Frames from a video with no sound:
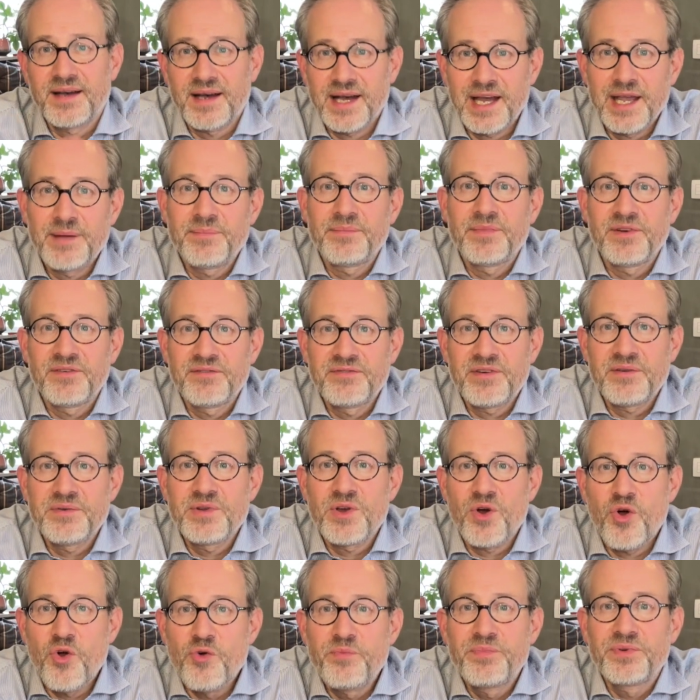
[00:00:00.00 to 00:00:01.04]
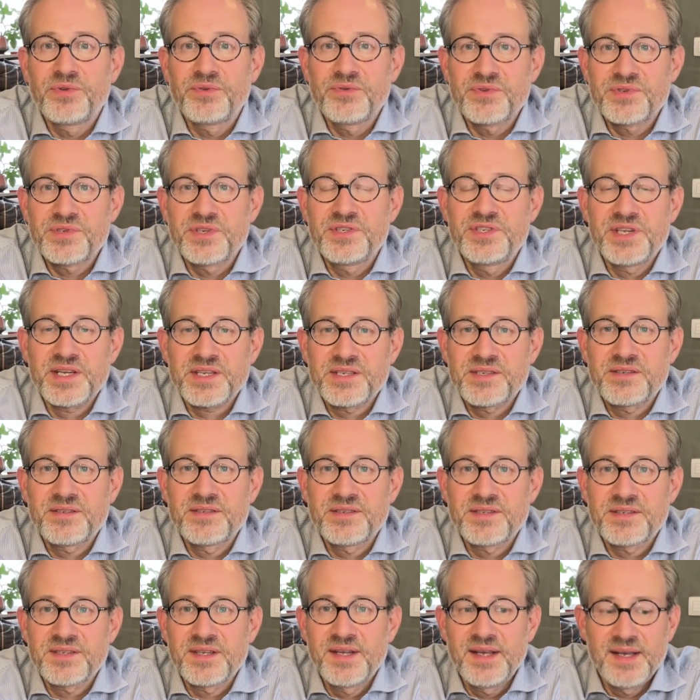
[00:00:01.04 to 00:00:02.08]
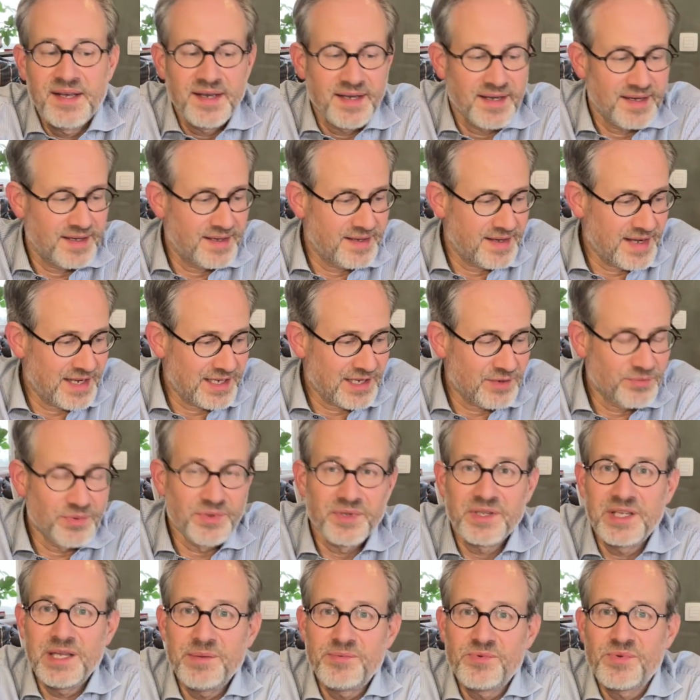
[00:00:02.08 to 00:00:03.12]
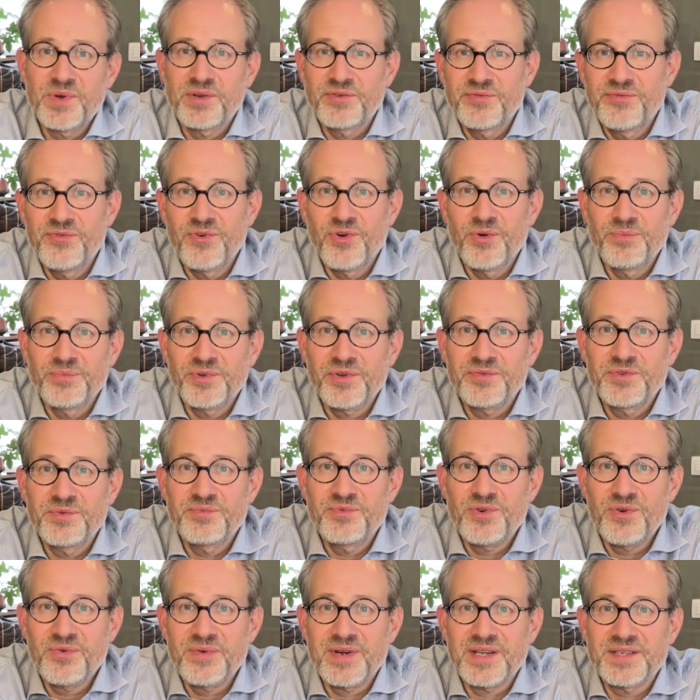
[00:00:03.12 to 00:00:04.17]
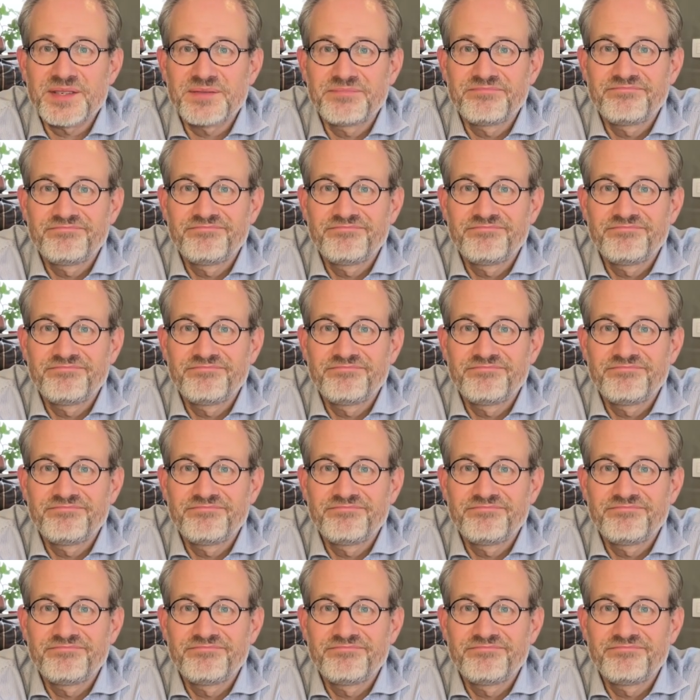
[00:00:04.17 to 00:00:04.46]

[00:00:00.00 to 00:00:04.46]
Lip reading: I'm very open to suggestions, and I will keep you informed of the progress.